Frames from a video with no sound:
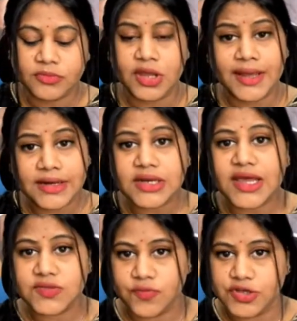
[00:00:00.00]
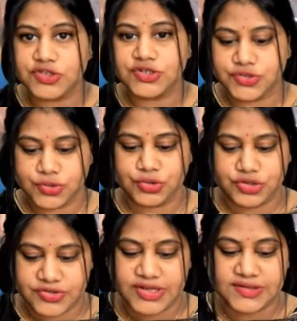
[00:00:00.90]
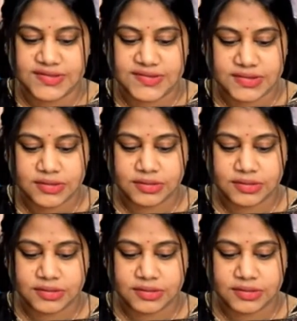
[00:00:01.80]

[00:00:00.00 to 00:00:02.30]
And it has fetched us good results.